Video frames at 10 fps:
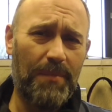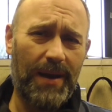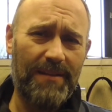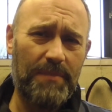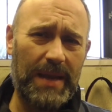
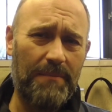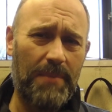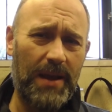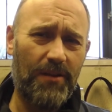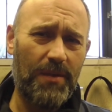but I've been a
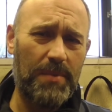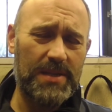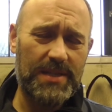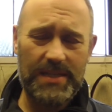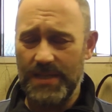bit on the
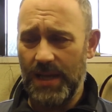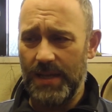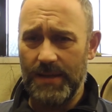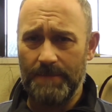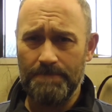busy
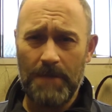side.